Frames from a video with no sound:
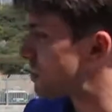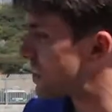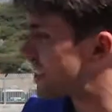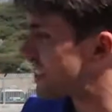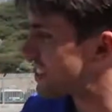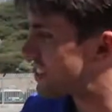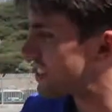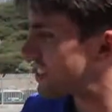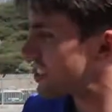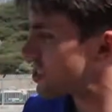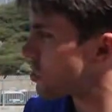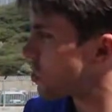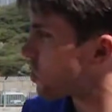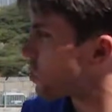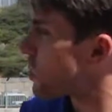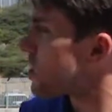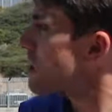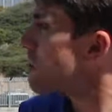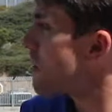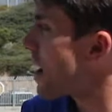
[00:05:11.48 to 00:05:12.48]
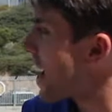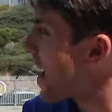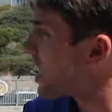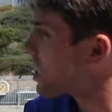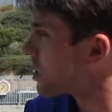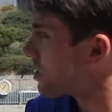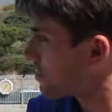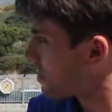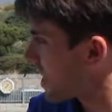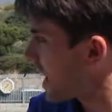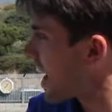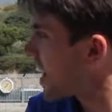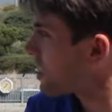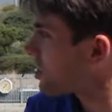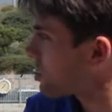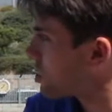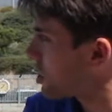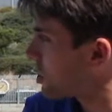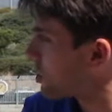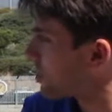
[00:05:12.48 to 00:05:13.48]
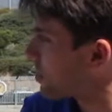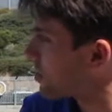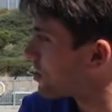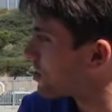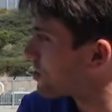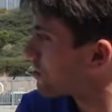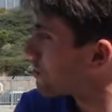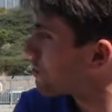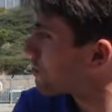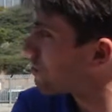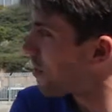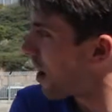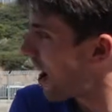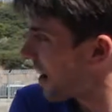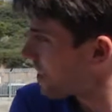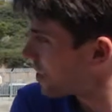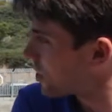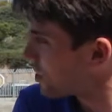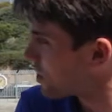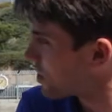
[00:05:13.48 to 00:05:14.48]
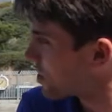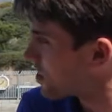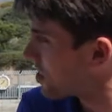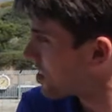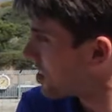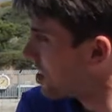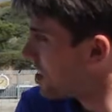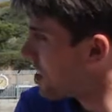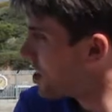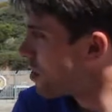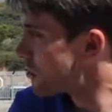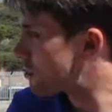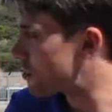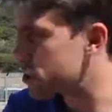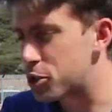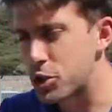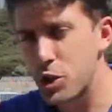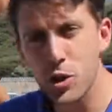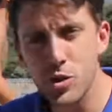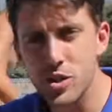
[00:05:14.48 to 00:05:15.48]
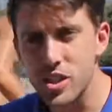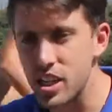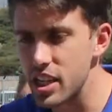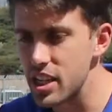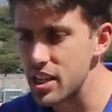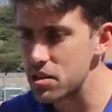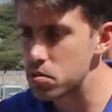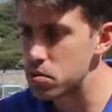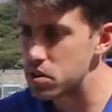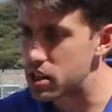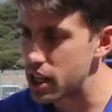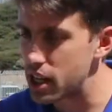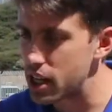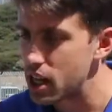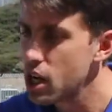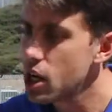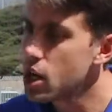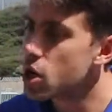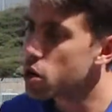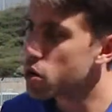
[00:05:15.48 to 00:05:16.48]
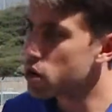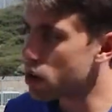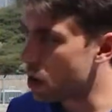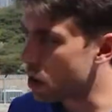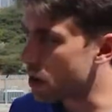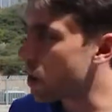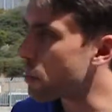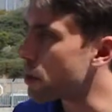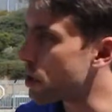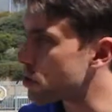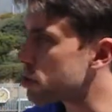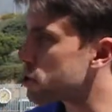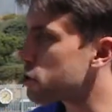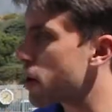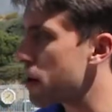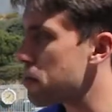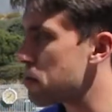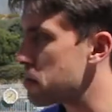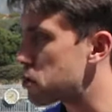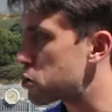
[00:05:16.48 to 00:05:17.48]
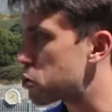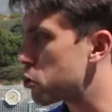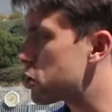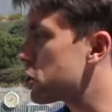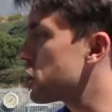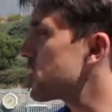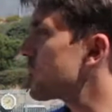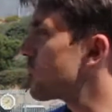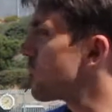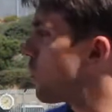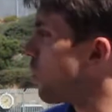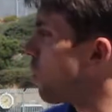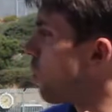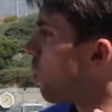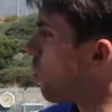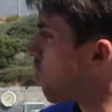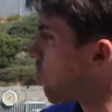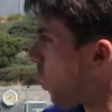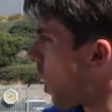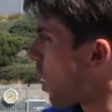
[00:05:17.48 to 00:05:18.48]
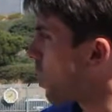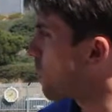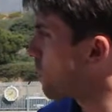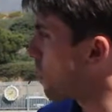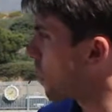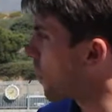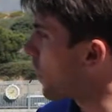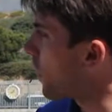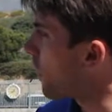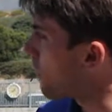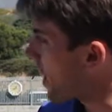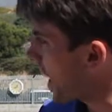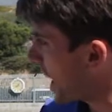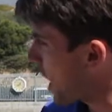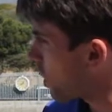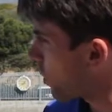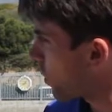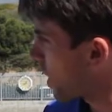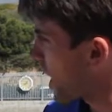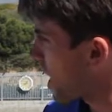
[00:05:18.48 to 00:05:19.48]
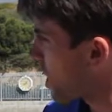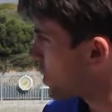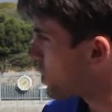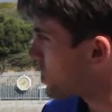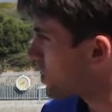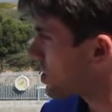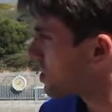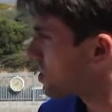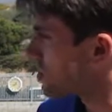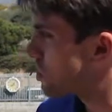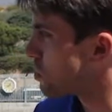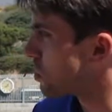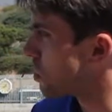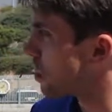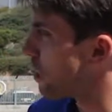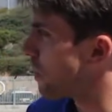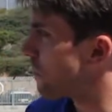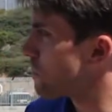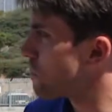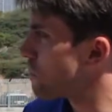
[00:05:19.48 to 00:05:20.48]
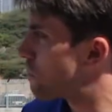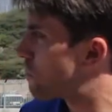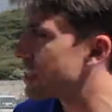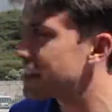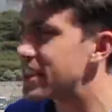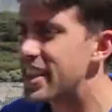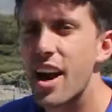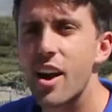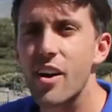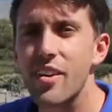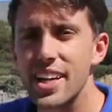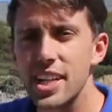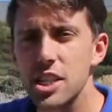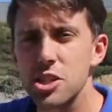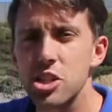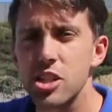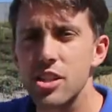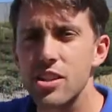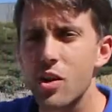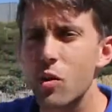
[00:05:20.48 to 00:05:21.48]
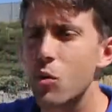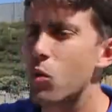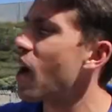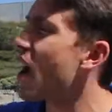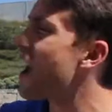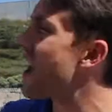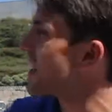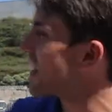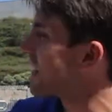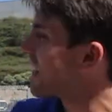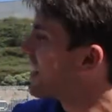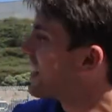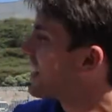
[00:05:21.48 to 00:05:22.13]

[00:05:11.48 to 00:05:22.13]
because this is a rematch of last year's finals for two teams that, okay, we don't describe them as traditional water polo powerhouses, but they are inching their way